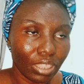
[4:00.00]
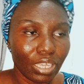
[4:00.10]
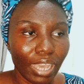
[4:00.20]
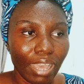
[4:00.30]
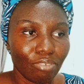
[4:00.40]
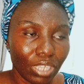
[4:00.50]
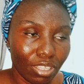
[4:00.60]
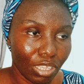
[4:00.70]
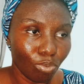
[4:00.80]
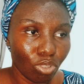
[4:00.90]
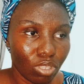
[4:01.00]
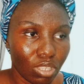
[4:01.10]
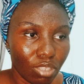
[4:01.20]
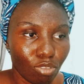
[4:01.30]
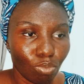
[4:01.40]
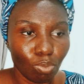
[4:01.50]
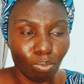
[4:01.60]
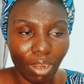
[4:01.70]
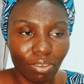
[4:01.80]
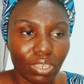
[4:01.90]
think I have an idea what it is to be
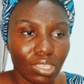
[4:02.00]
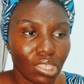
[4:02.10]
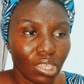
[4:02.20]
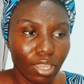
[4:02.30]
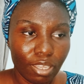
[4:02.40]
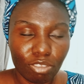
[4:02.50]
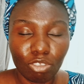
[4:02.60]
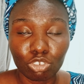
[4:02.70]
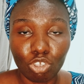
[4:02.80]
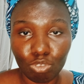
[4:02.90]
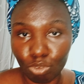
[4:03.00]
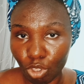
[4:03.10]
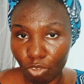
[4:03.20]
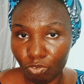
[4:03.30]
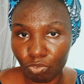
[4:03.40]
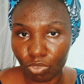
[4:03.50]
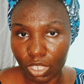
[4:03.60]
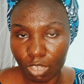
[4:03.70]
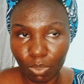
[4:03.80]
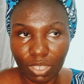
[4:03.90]
married. It's not just to love
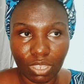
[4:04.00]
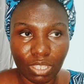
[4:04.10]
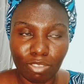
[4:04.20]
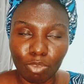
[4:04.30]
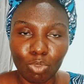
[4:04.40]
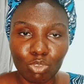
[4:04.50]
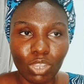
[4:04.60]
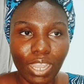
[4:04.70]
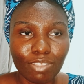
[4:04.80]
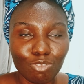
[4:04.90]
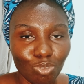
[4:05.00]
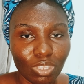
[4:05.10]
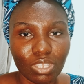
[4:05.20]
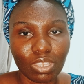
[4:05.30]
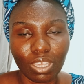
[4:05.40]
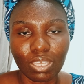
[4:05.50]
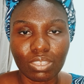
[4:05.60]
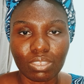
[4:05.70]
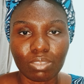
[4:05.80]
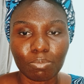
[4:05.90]
this person. It's not, but you can't do these
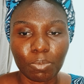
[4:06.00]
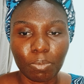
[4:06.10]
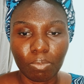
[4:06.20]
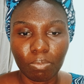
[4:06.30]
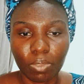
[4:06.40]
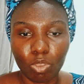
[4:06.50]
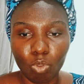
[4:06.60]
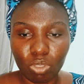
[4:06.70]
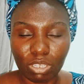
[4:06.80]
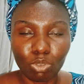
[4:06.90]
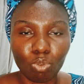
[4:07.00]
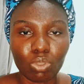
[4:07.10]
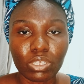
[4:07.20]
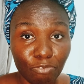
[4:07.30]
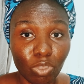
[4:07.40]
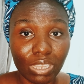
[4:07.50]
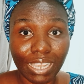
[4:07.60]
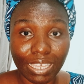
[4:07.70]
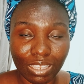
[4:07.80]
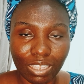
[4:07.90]
things, quote and unquote,
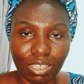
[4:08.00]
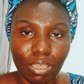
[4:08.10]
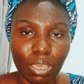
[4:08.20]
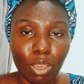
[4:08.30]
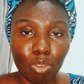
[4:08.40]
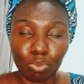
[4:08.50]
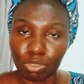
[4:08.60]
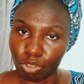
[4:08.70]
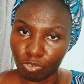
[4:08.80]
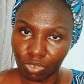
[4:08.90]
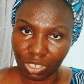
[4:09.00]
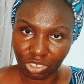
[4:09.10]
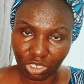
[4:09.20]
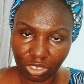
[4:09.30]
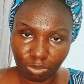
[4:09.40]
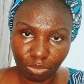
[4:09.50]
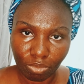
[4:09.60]
effortlessly with your flesh.